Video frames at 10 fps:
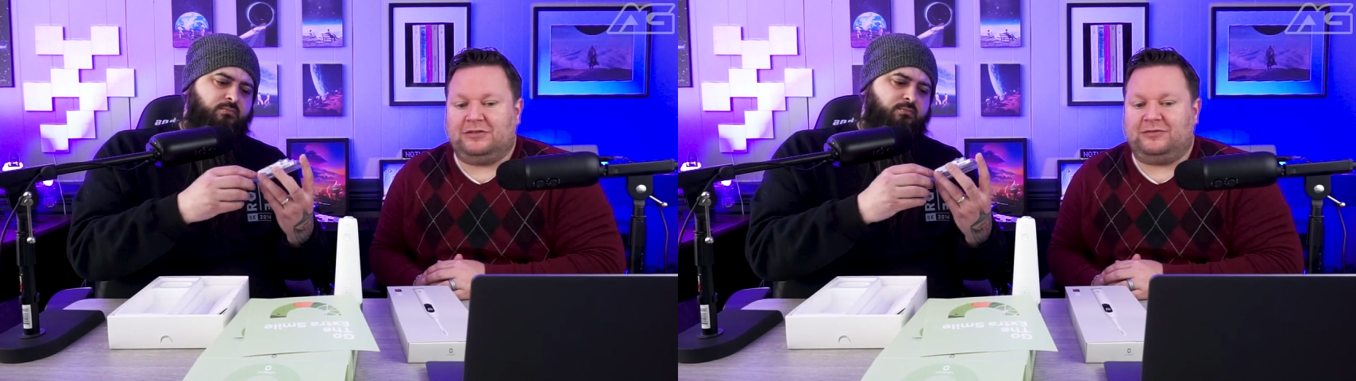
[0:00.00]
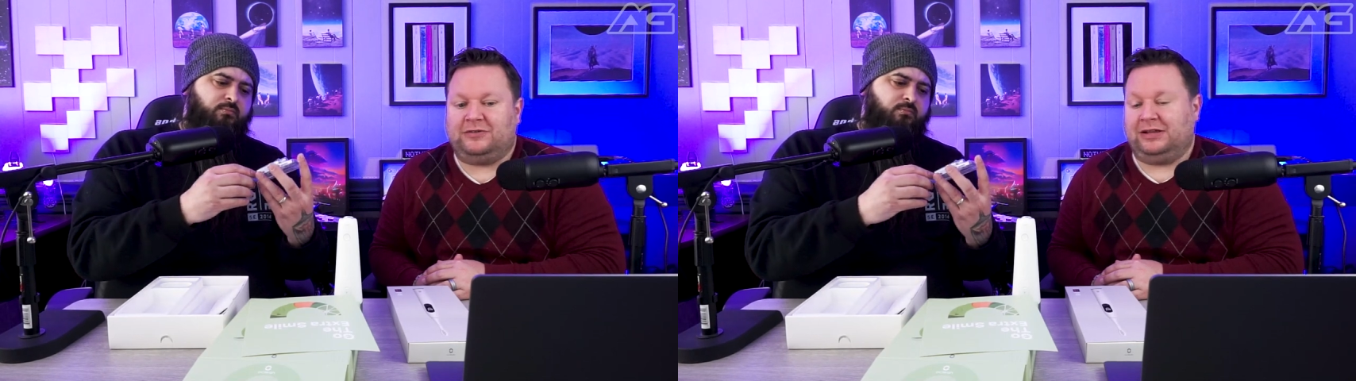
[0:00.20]

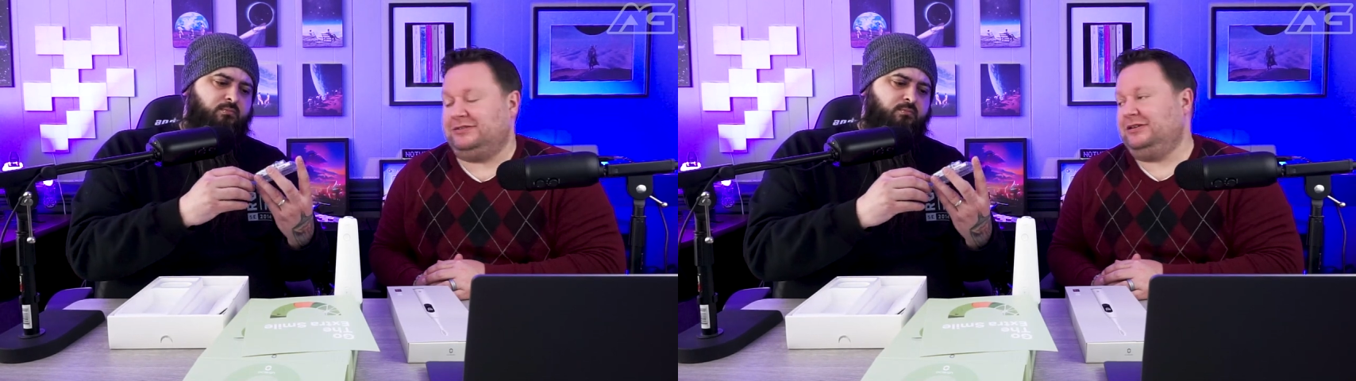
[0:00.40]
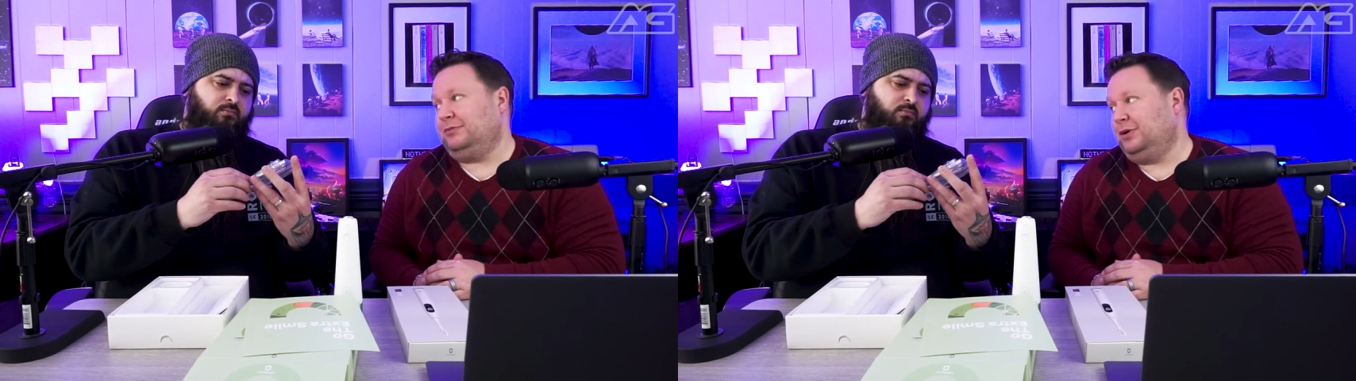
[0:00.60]

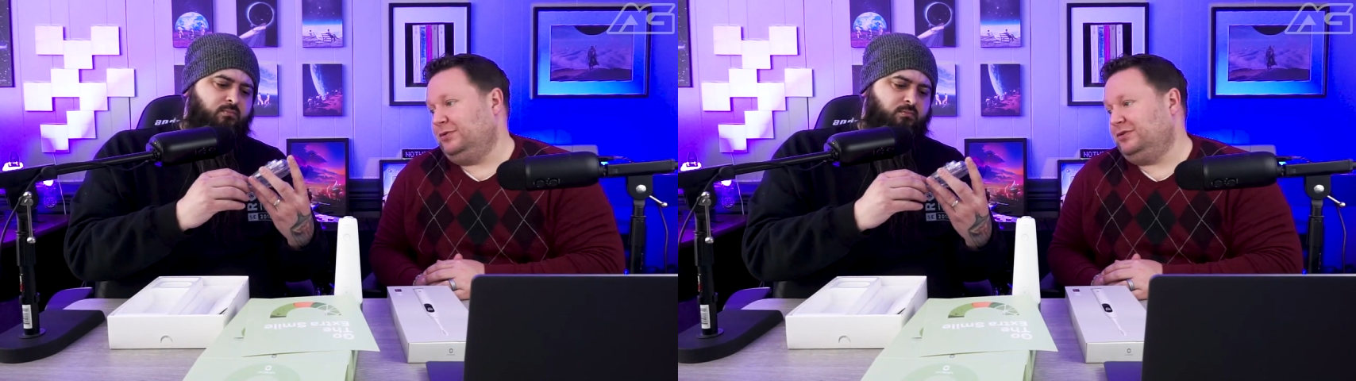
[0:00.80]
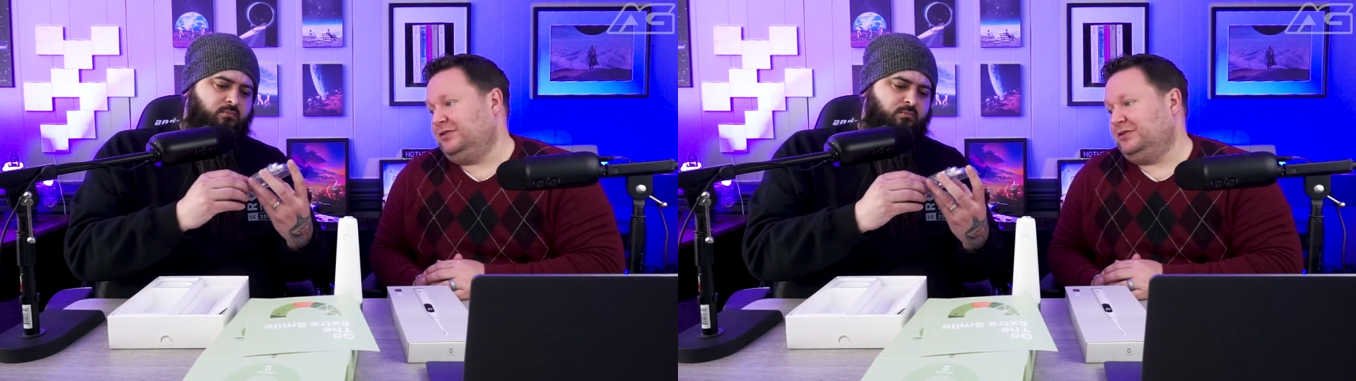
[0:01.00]
Speaker 1: flossing
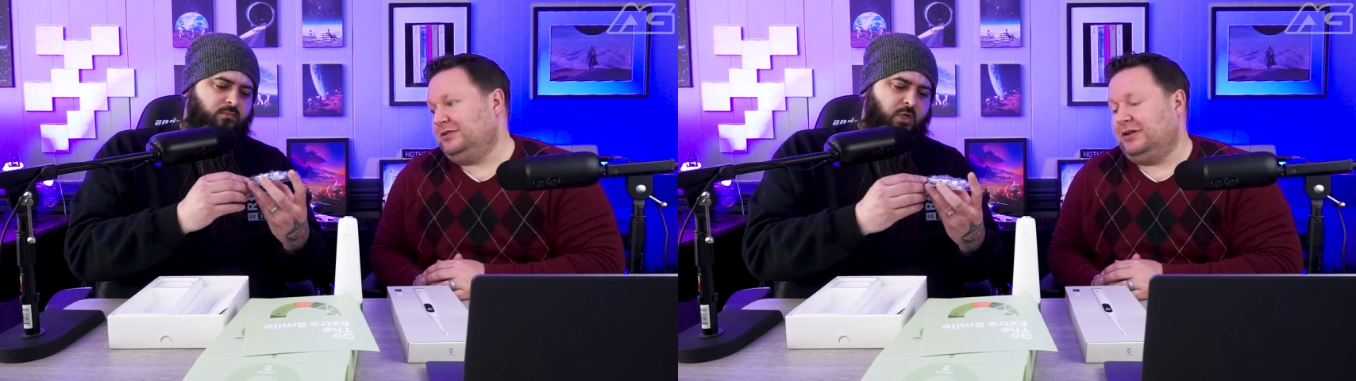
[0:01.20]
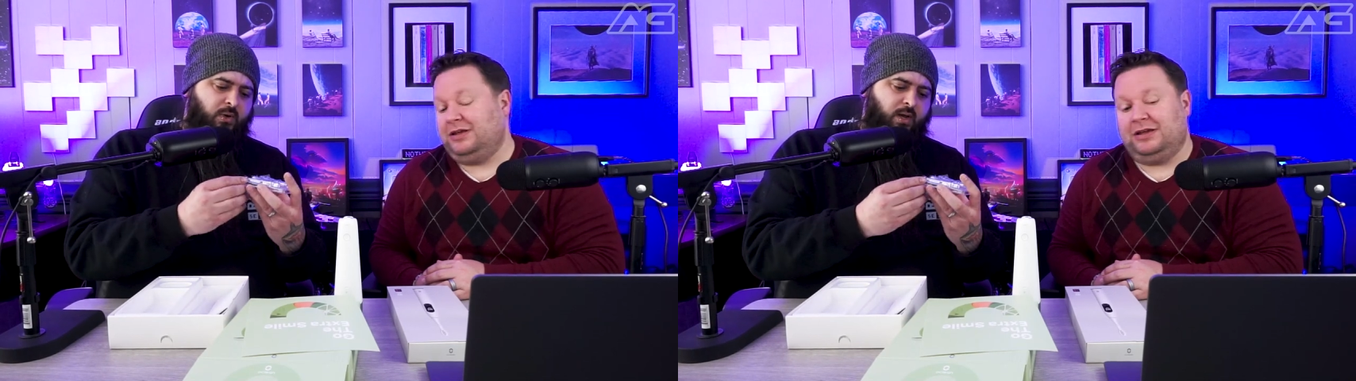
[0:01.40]
modes.
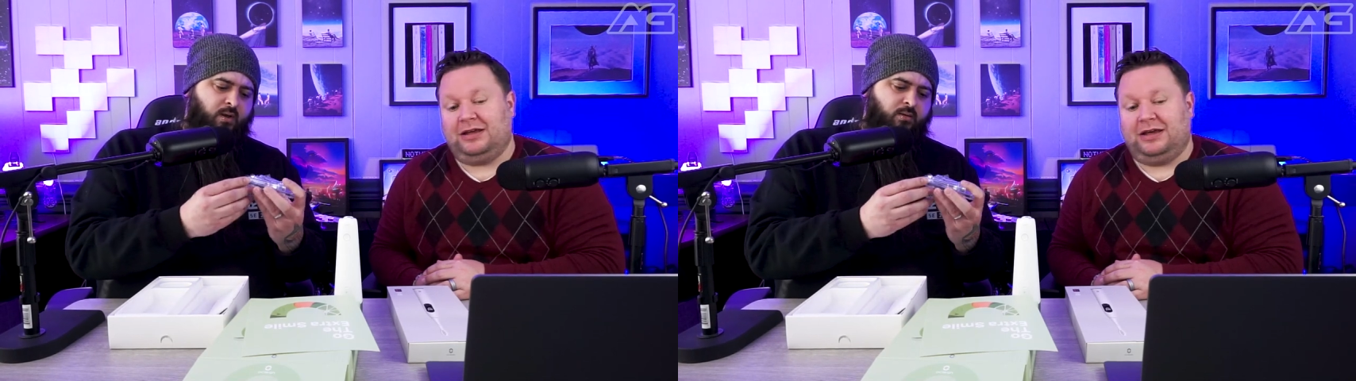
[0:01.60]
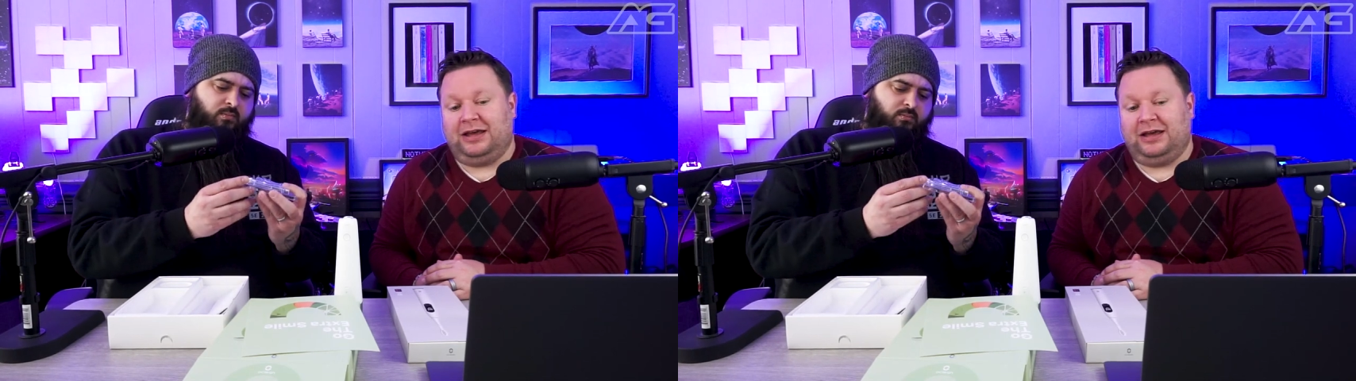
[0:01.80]

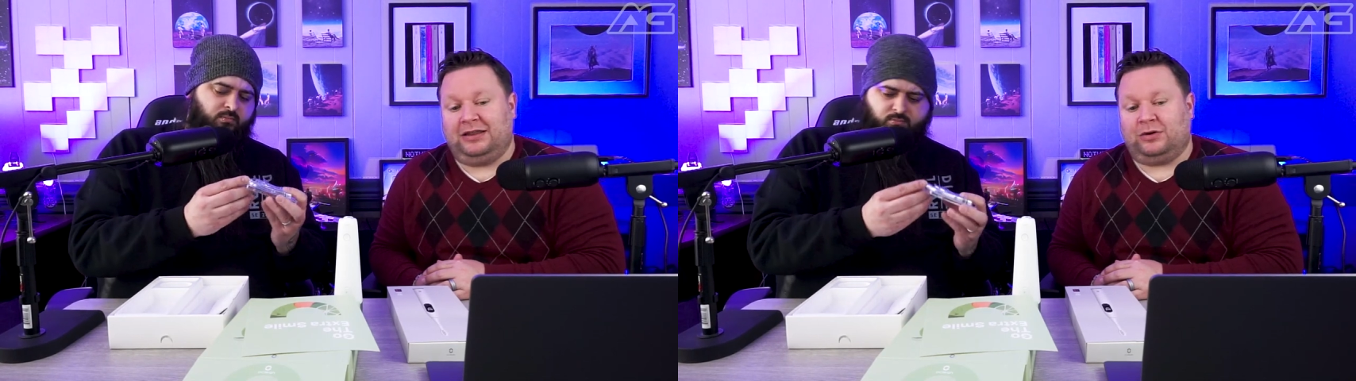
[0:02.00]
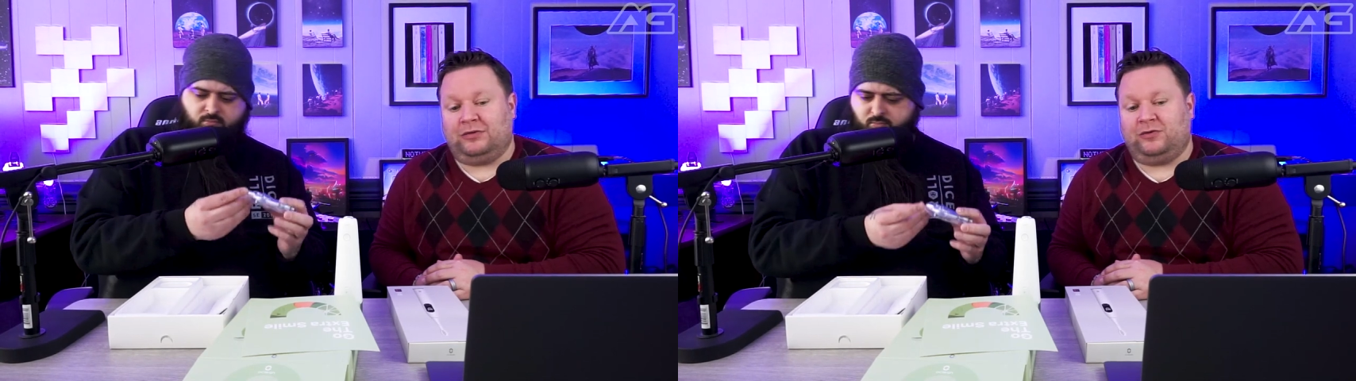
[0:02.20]
Okay. And
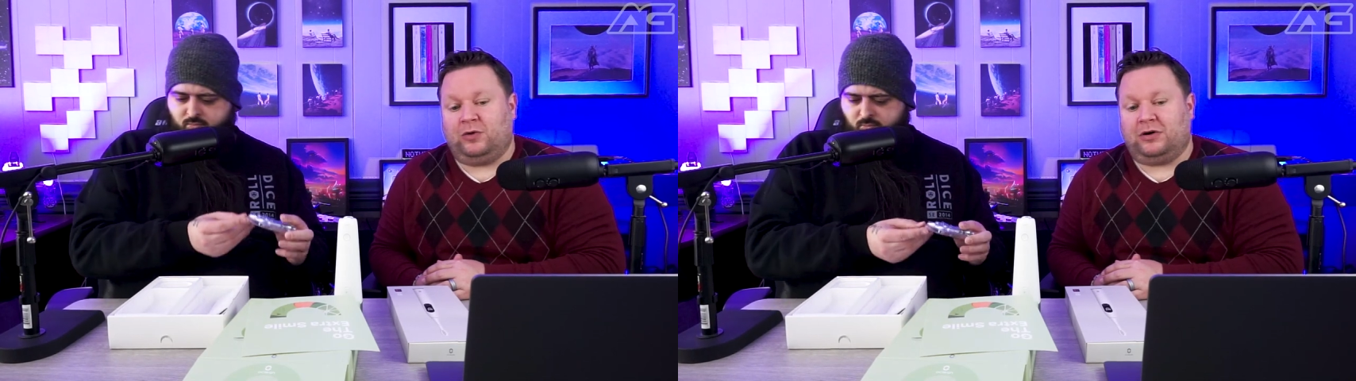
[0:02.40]
there are four